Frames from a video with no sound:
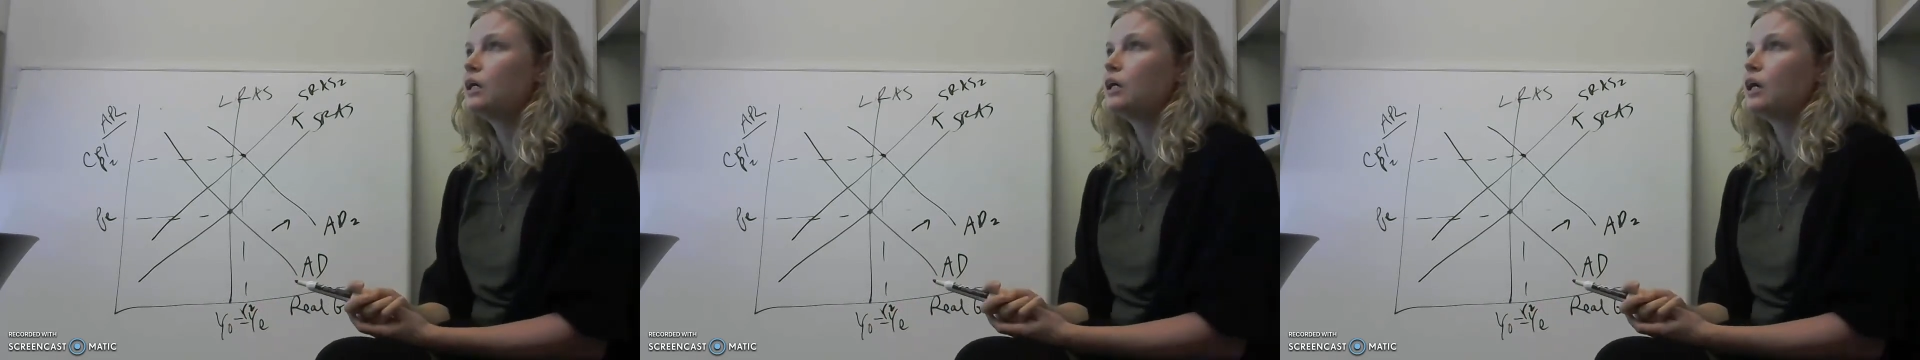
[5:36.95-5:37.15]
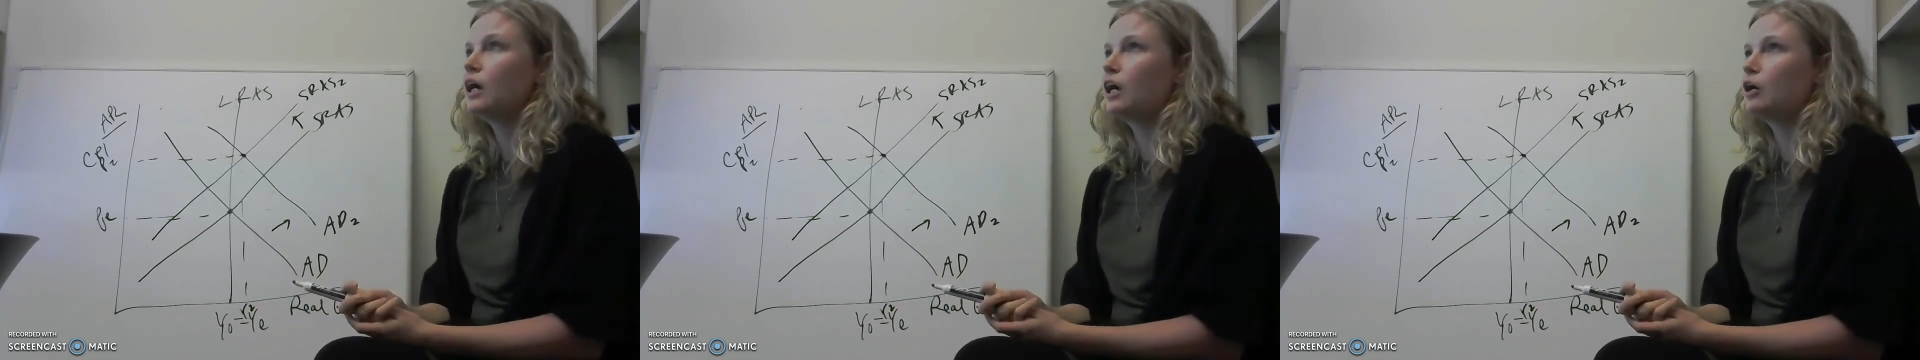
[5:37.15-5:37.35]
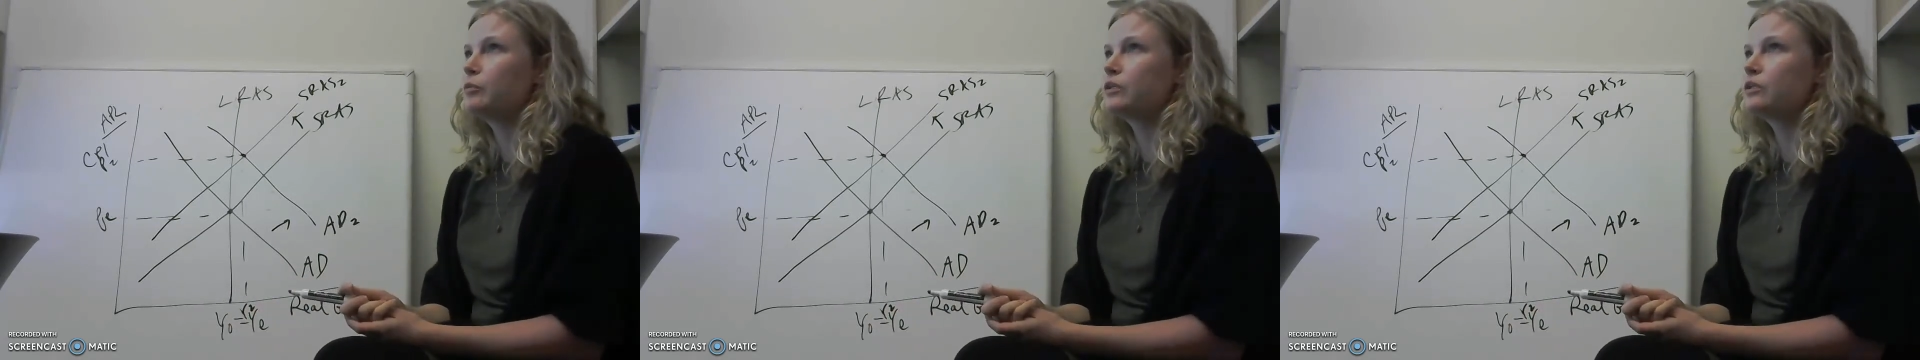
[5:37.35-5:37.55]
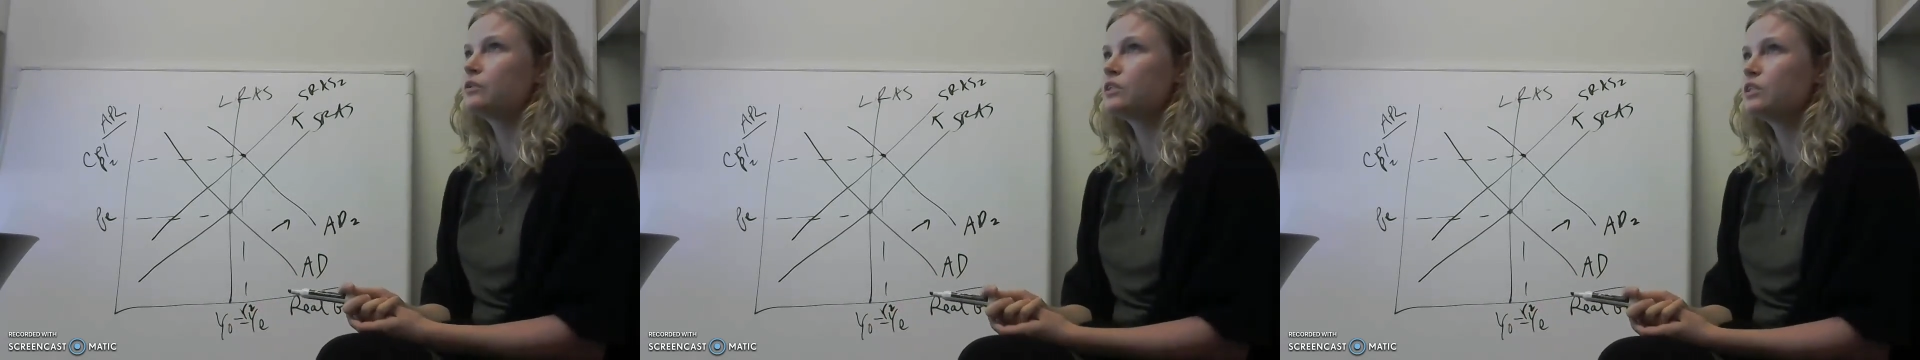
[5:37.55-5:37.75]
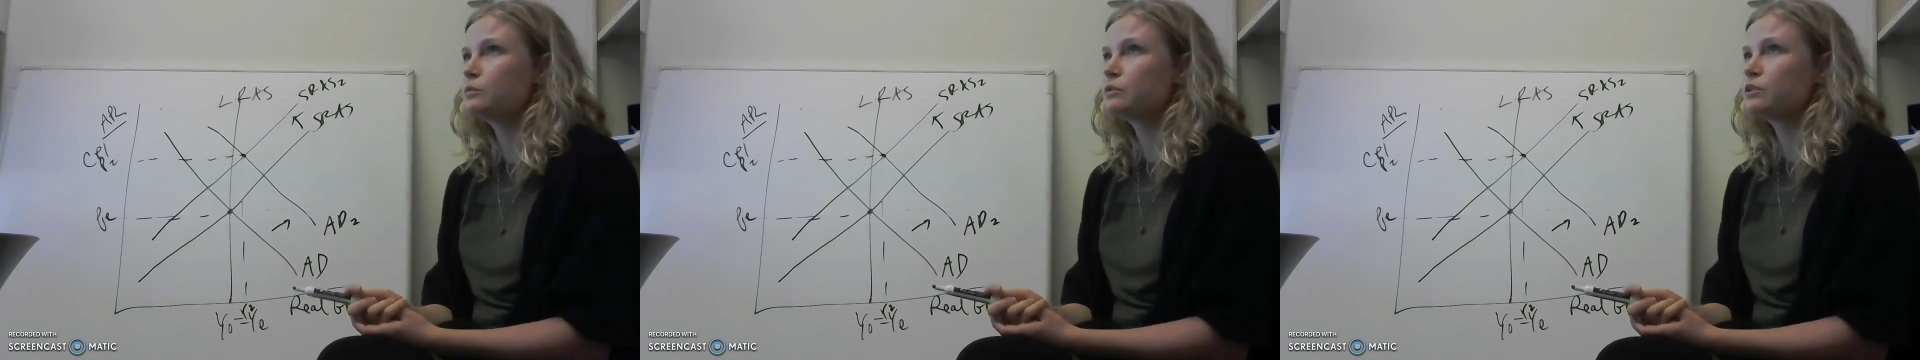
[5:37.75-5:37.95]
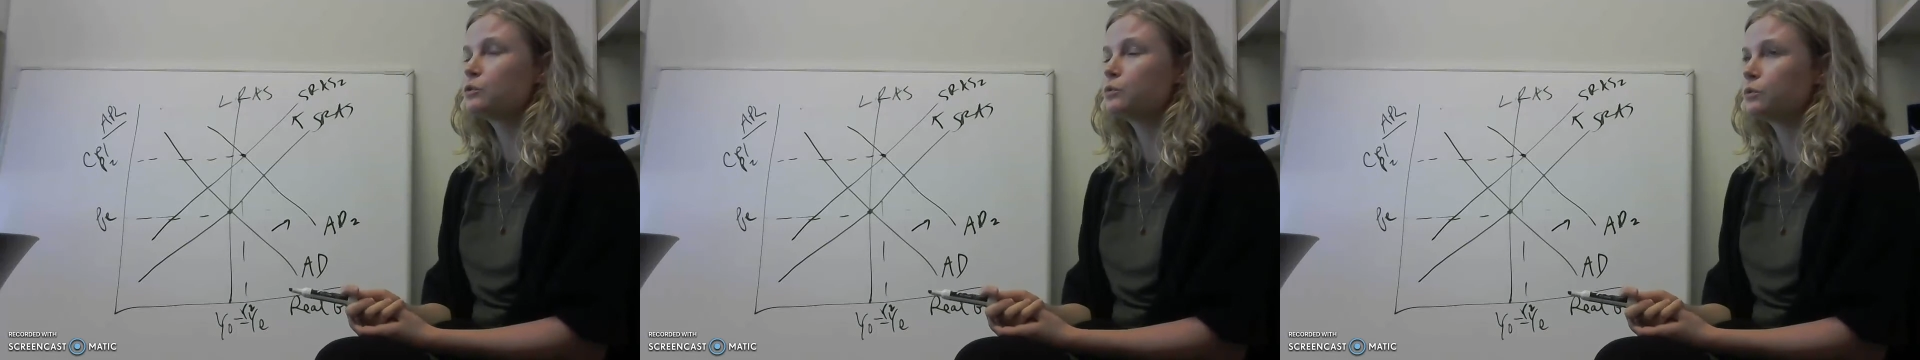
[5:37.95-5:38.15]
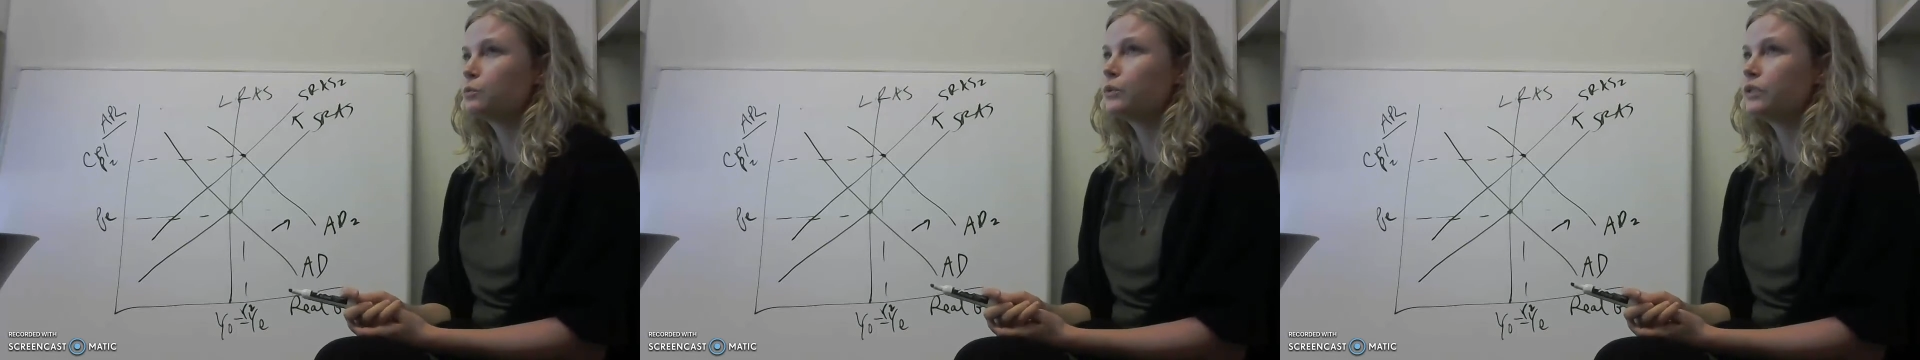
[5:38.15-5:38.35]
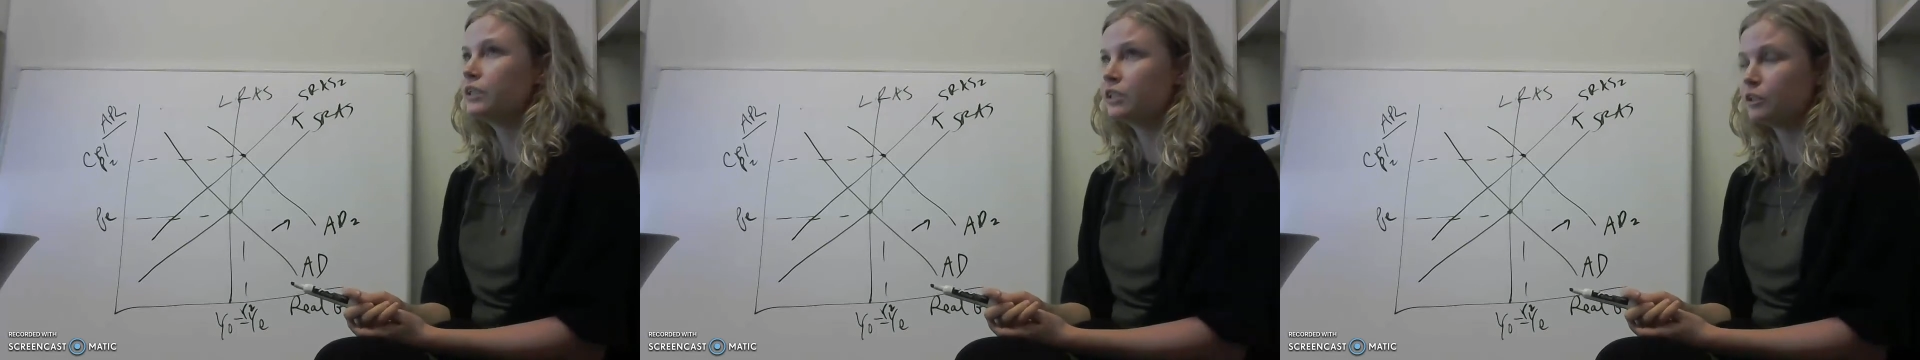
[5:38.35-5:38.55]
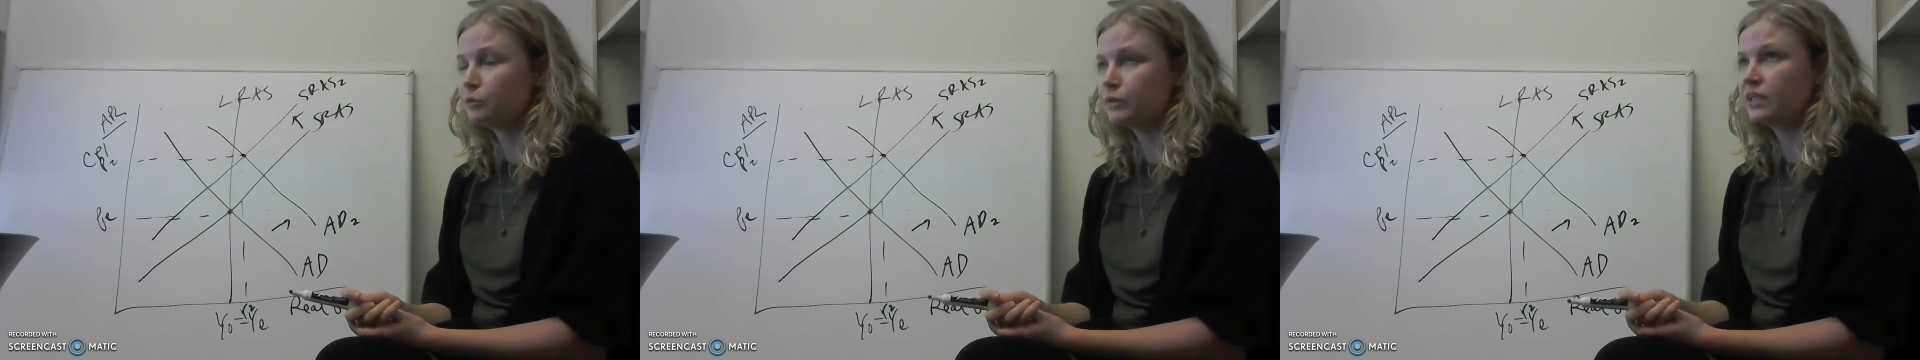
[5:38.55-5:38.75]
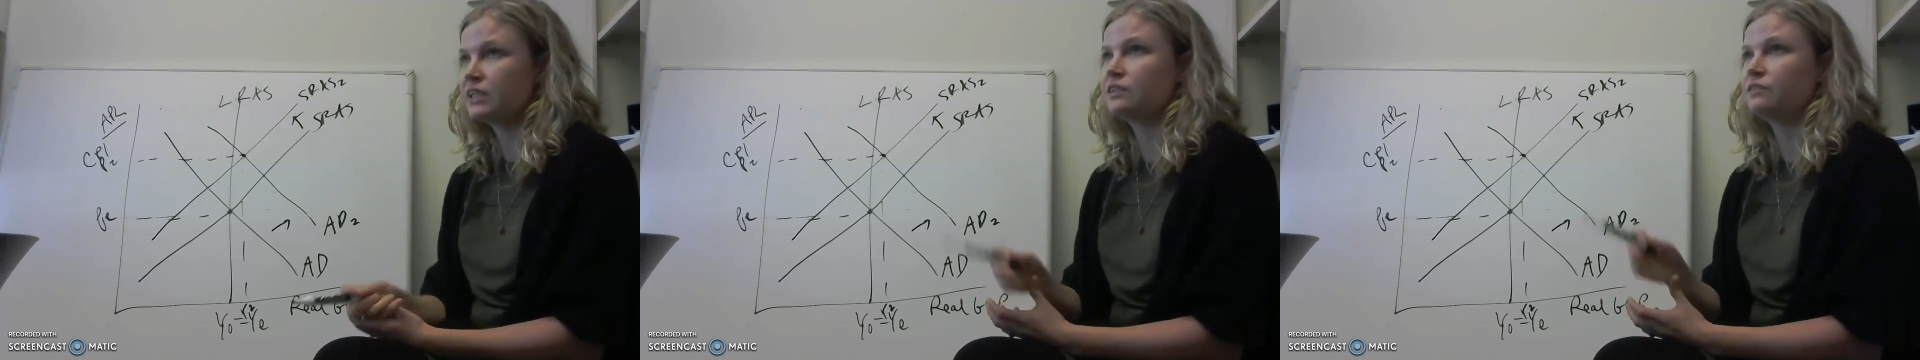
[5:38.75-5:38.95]
But those numbers were weird
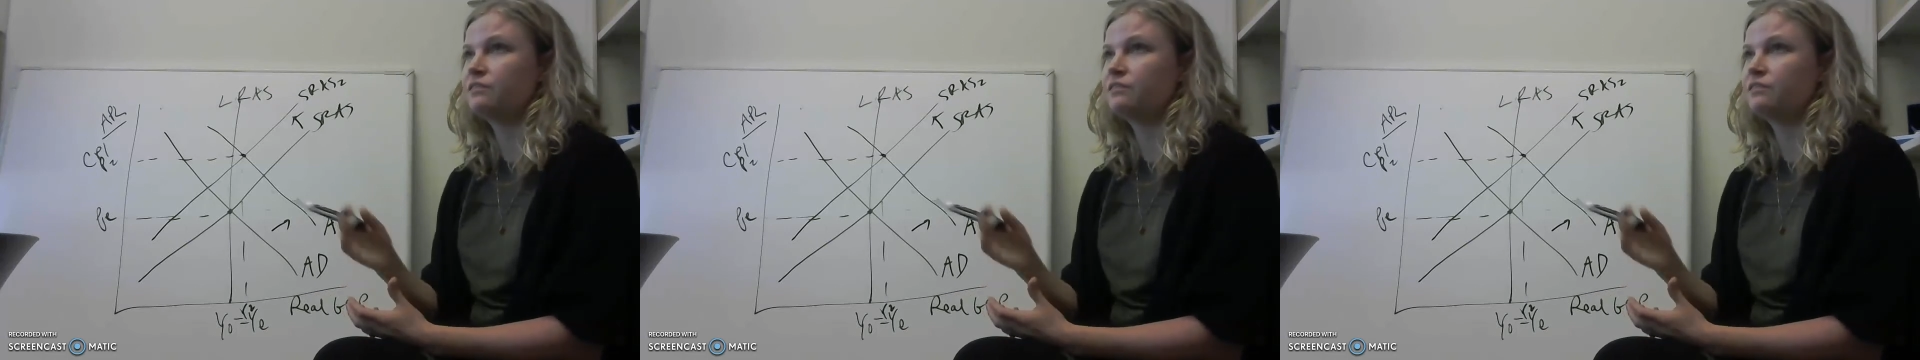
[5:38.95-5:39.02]
because of